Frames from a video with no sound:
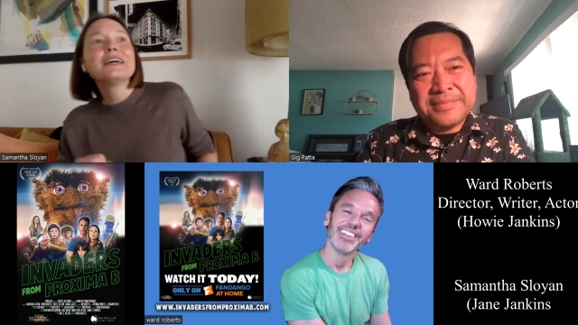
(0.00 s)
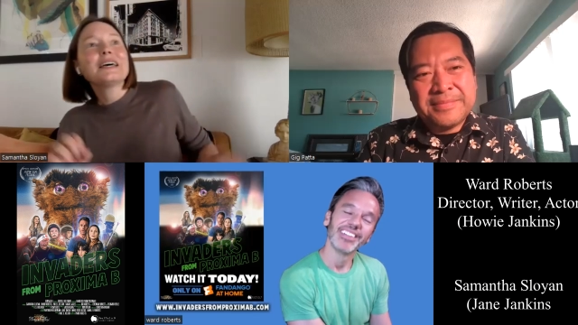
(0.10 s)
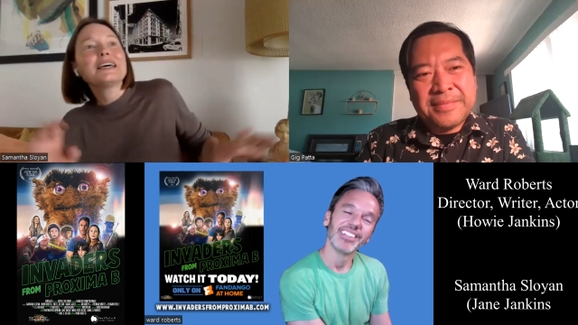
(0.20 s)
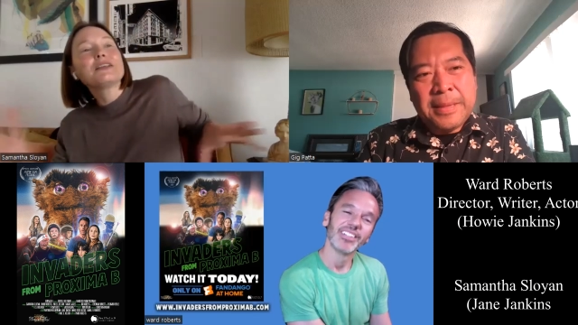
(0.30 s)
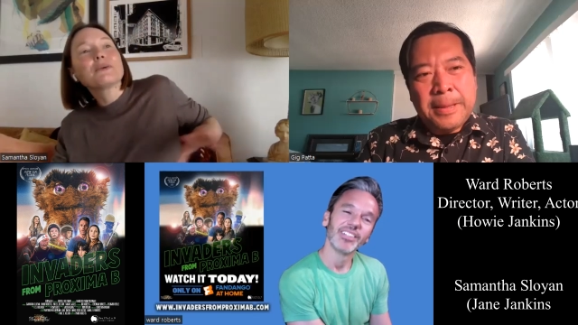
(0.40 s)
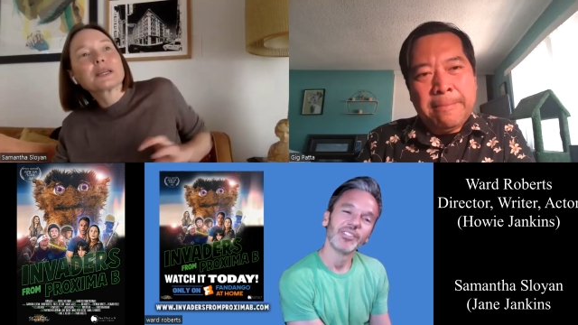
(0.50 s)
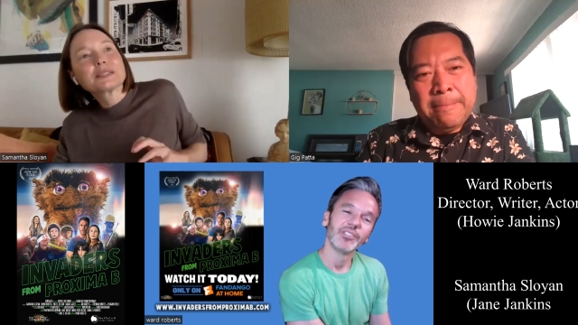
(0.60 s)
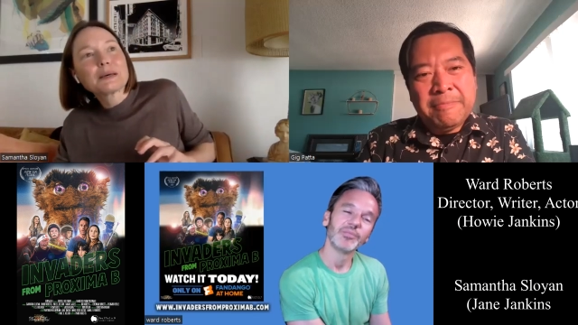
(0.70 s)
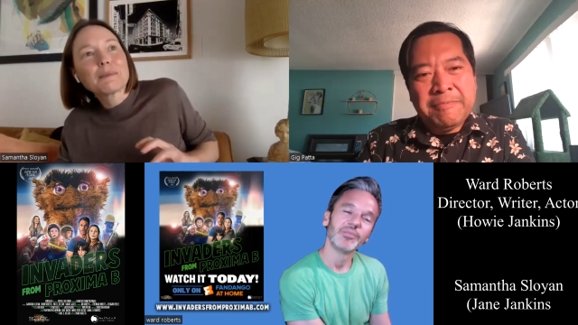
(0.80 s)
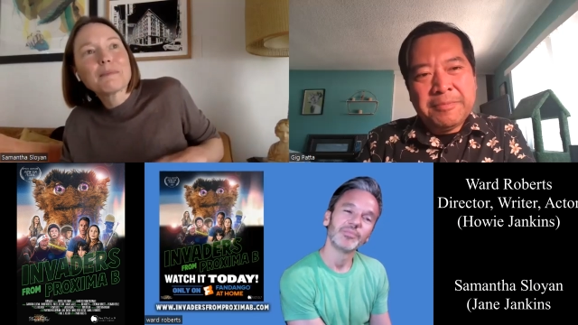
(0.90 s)
Speaker 1: and knowing
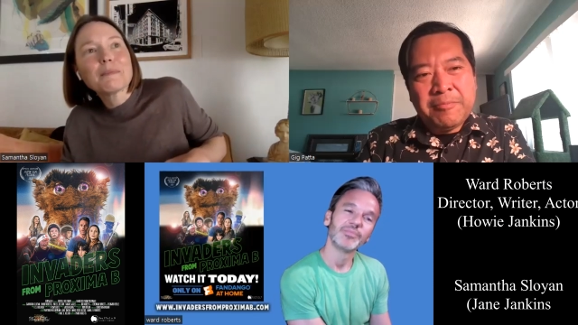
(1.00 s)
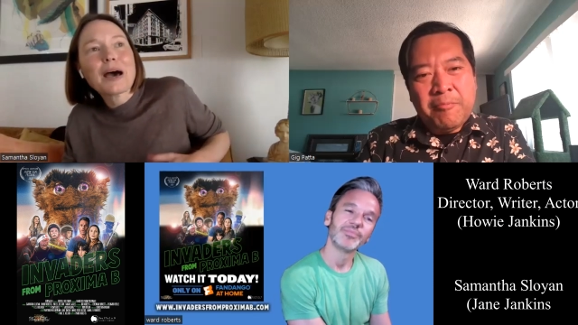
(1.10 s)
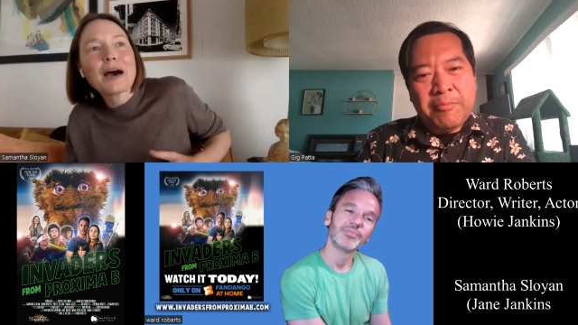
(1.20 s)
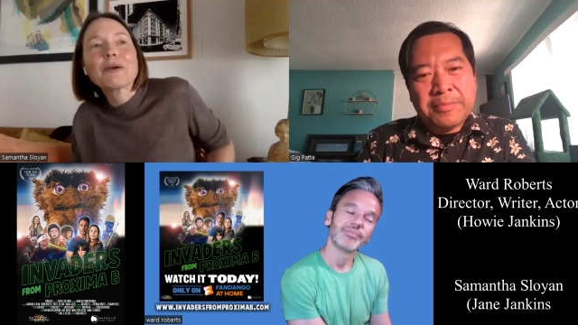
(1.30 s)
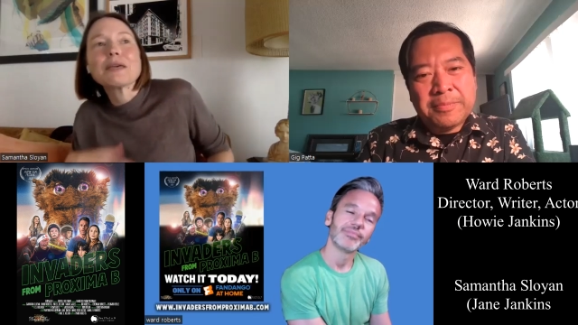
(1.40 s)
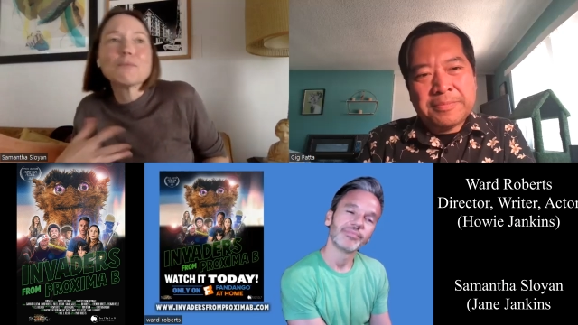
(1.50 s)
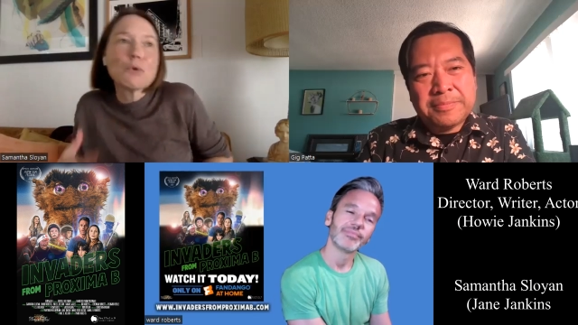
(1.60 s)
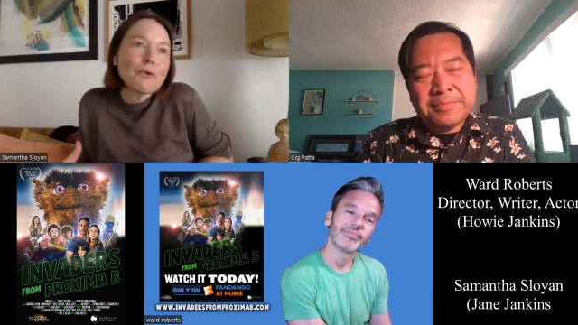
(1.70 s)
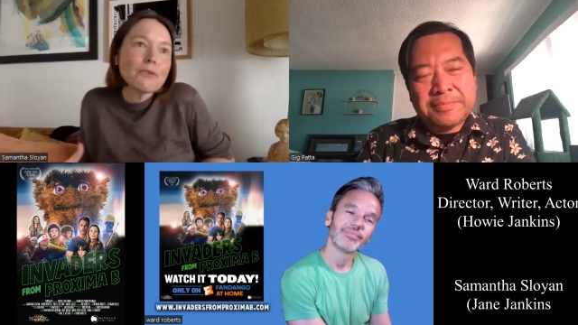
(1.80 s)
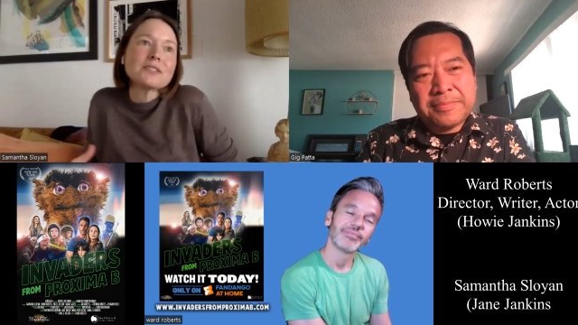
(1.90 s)
some how he
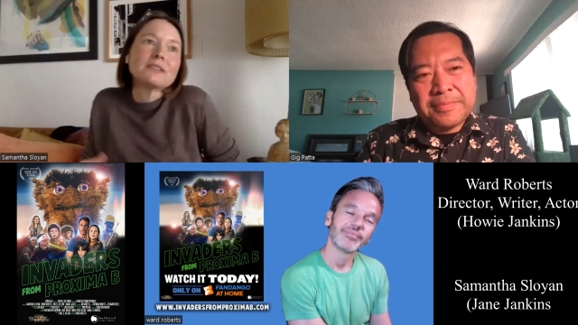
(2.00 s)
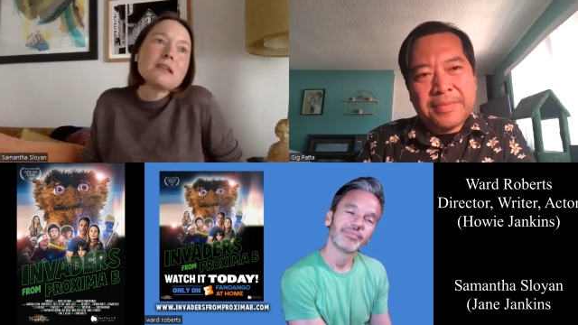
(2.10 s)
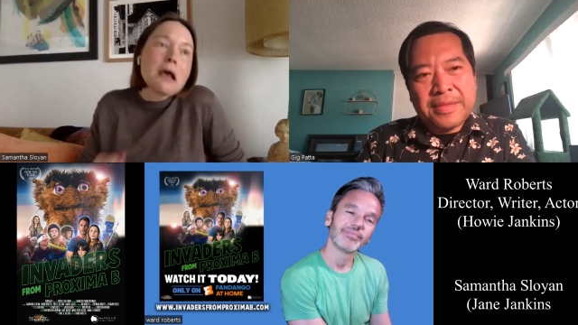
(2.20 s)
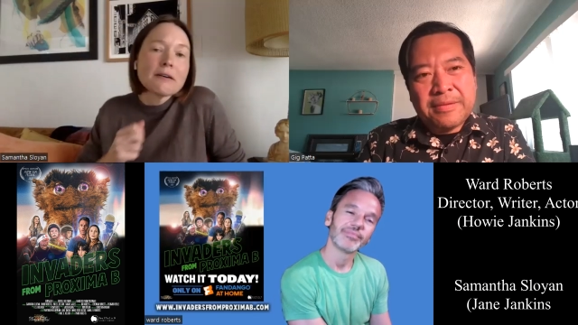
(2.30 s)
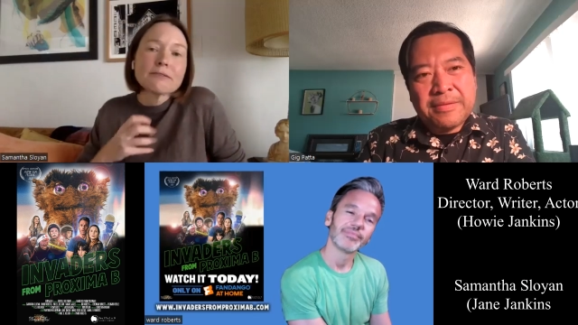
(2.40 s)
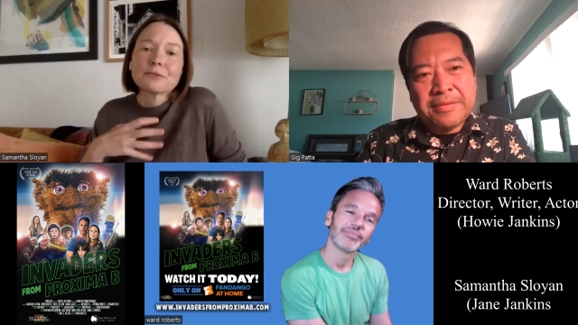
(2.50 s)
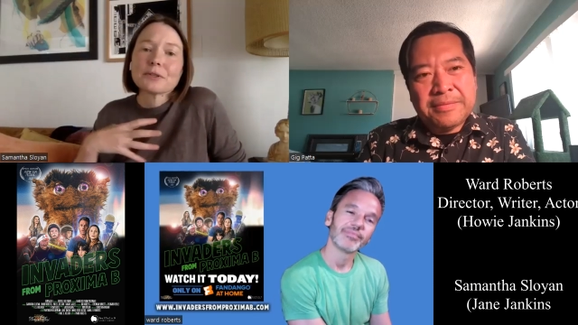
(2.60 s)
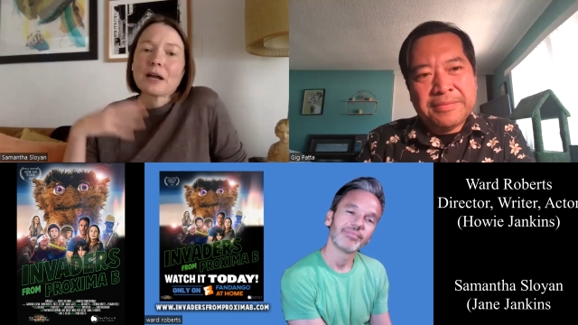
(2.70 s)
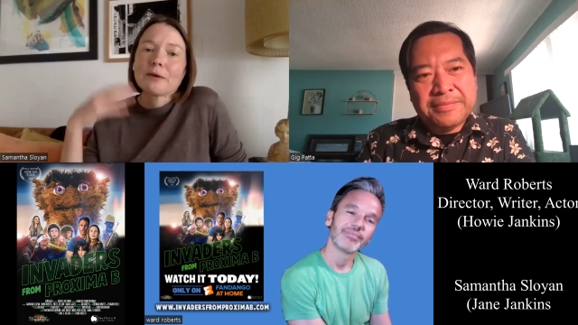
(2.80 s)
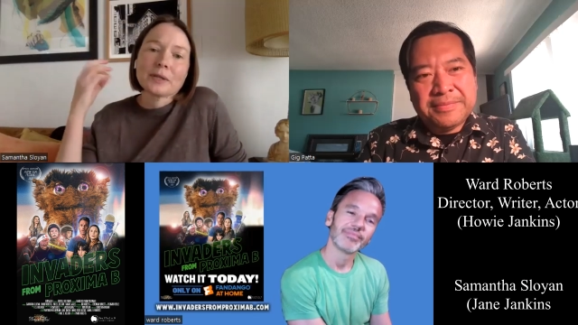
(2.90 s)
moves enough
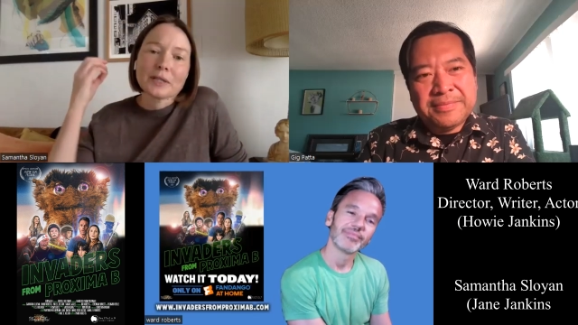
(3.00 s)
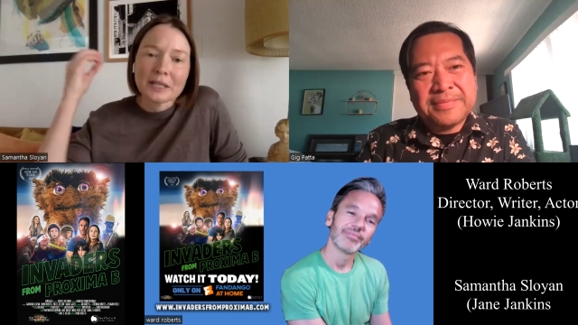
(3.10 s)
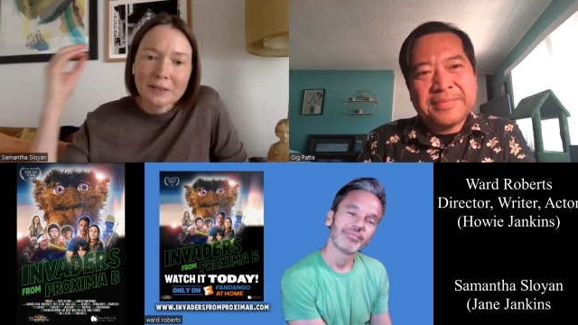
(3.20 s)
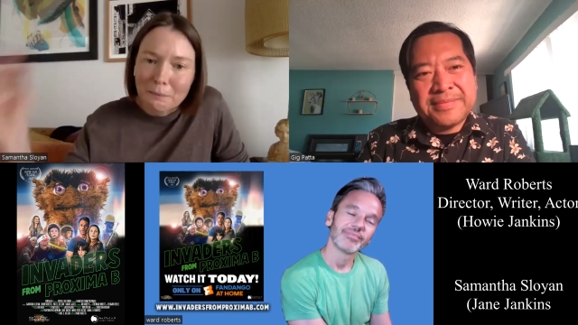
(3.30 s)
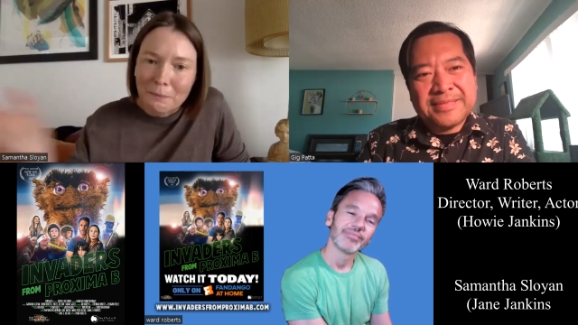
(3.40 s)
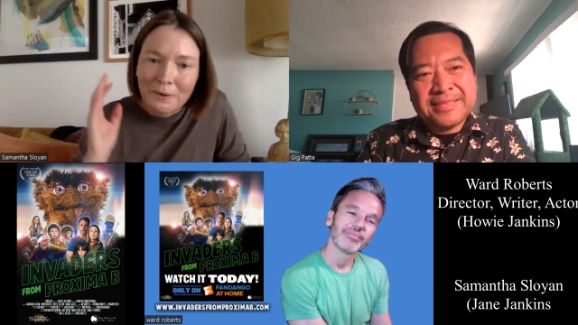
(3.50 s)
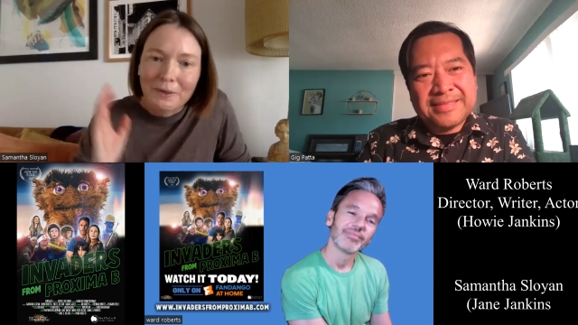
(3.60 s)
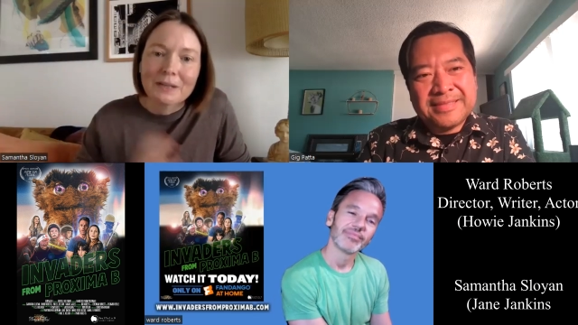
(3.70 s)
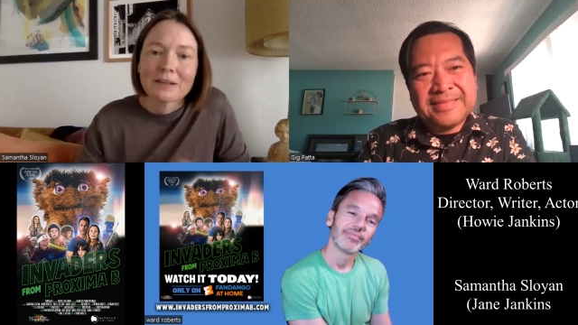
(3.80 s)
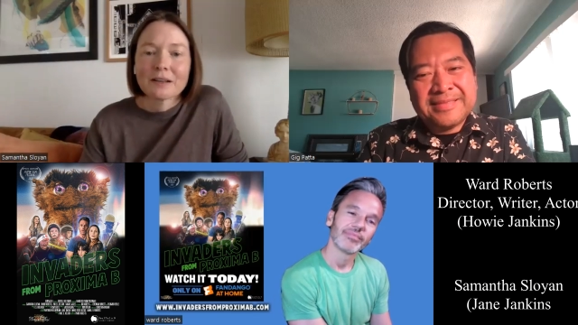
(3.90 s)
or how he'll hit a
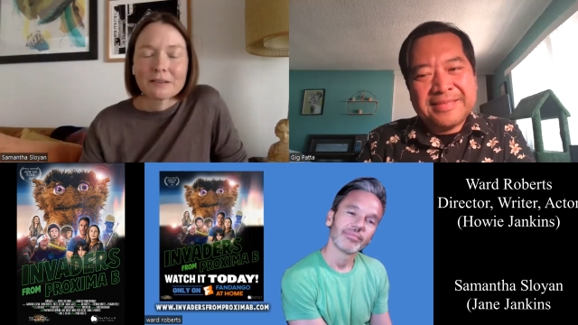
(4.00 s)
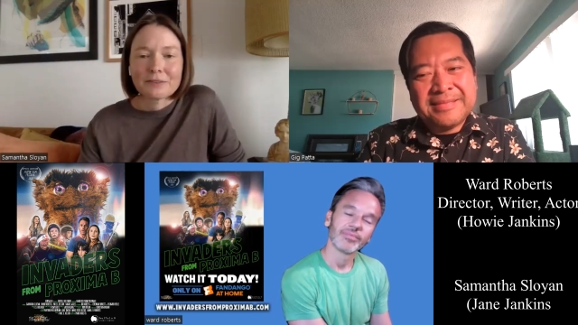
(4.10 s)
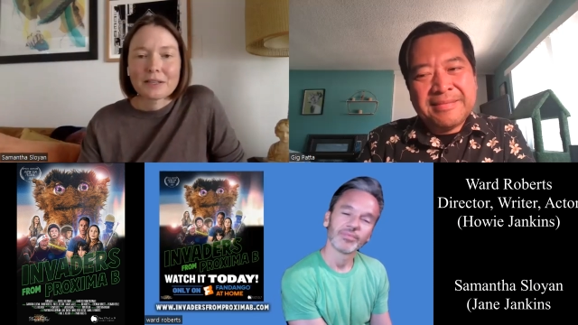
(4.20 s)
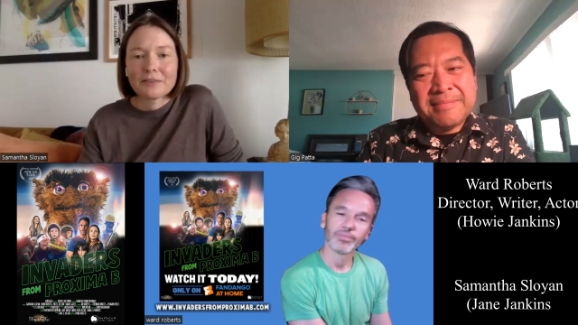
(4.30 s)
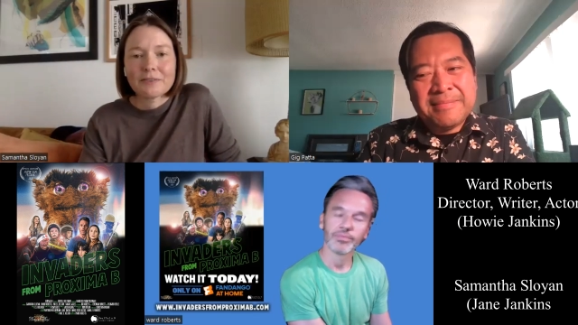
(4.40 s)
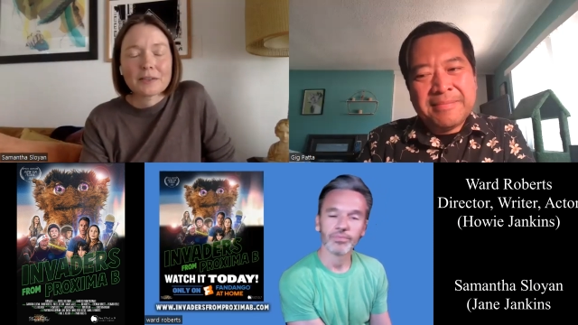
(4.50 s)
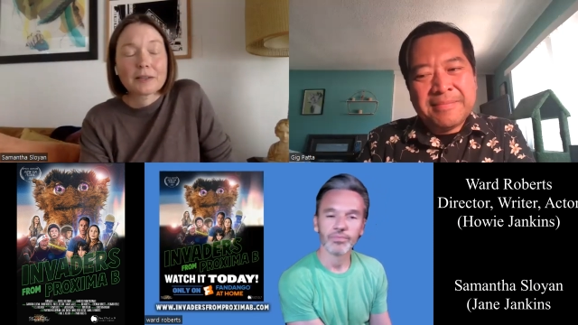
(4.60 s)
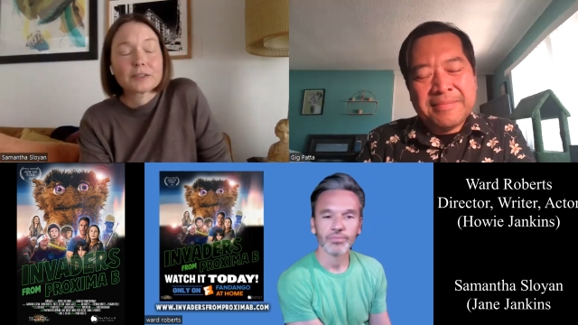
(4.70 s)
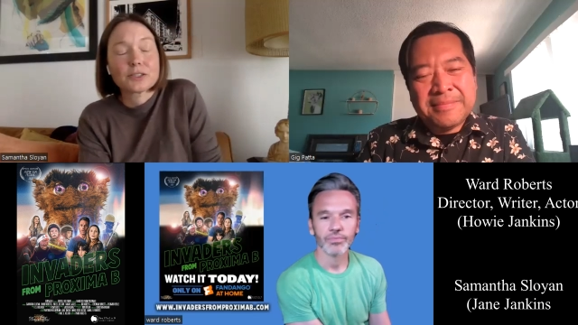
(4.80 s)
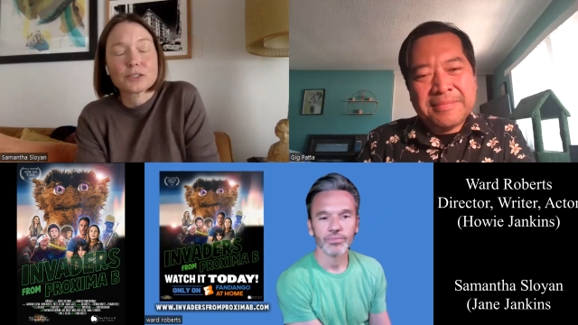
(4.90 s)
word enough, I
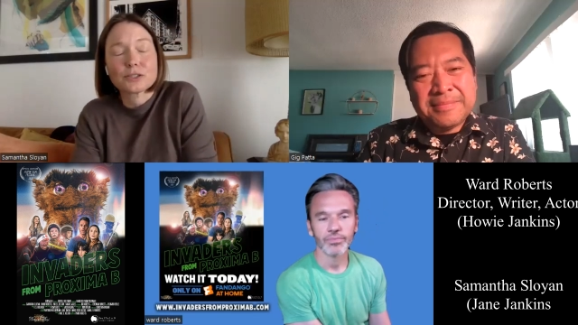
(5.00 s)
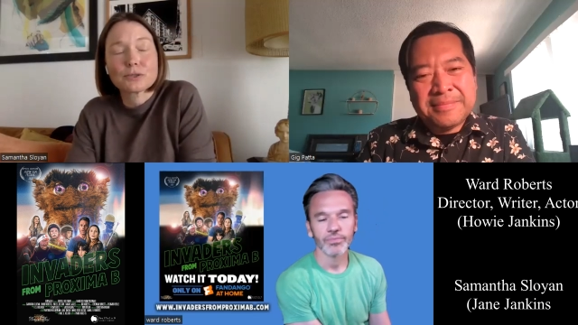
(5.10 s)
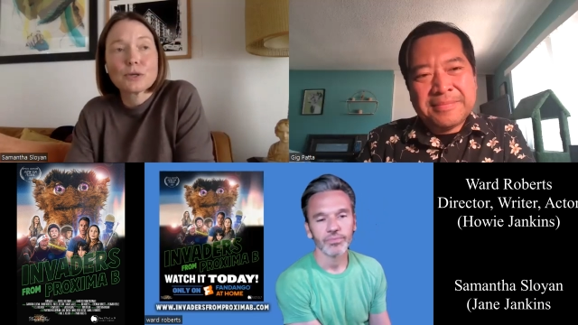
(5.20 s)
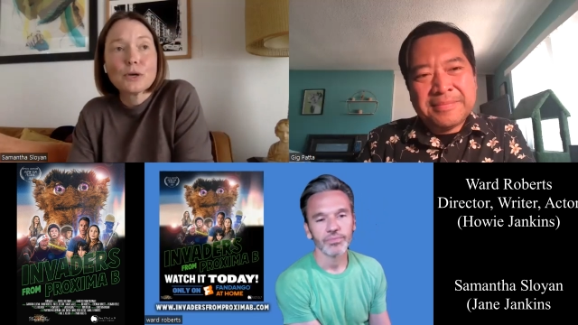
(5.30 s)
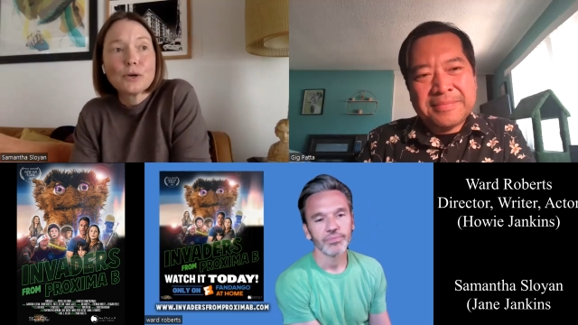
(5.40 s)
think just